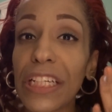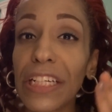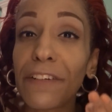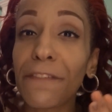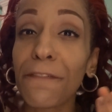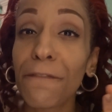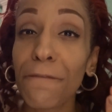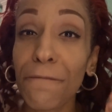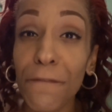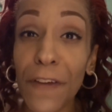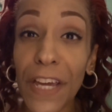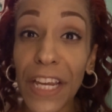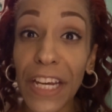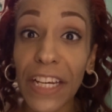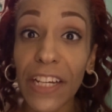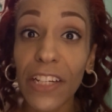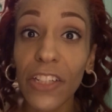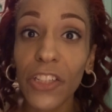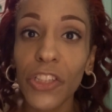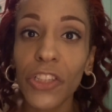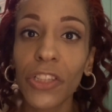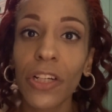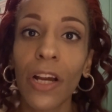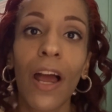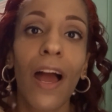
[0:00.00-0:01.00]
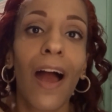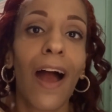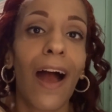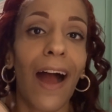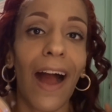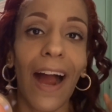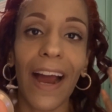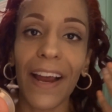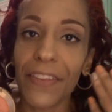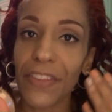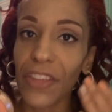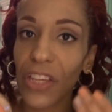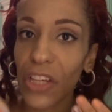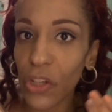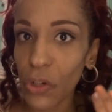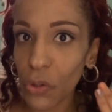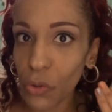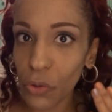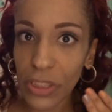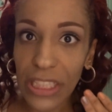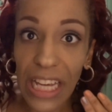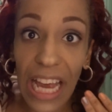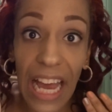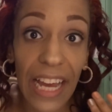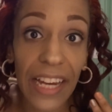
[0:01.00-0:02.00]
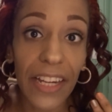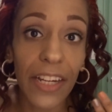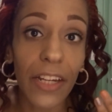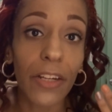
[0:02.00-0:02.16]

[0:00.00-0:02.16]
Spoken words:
finish, I think it'll tie